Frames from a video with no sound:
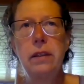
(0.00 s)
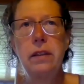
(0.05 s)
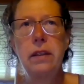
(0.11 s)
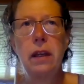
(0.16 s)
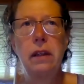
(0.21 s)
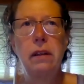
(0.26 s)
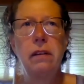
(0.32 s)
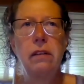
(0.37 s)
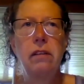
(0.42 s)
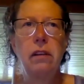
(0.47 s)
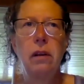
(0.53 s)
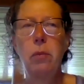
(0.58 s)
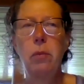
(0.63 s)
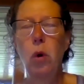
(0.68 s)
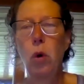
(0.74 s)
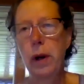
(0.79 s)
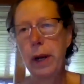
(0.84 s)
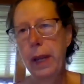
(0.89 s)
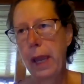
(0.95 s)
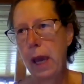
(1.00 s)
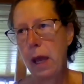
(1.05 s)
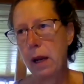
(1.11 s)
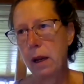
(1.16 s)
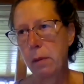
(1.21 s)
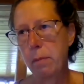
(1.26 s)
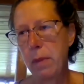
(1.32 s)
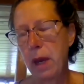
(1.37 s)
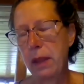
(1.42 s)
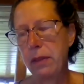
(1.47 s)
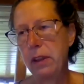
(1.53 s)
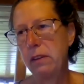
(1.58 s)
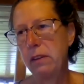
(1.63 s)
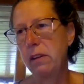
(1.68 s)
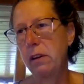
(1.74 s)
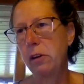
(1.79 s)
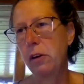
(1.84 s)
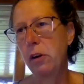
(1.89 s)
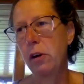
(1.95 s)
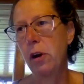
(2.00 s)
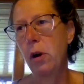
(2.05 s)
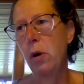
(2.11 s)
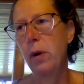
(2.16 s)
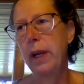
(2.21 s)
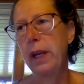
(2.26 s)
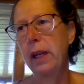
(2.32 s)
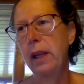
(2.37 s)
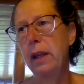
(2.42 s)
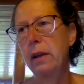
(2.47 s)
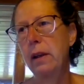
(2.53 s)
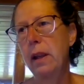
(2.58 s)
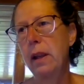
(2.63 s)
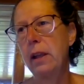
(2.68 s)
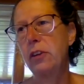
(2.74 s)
done some organic methods in growing and,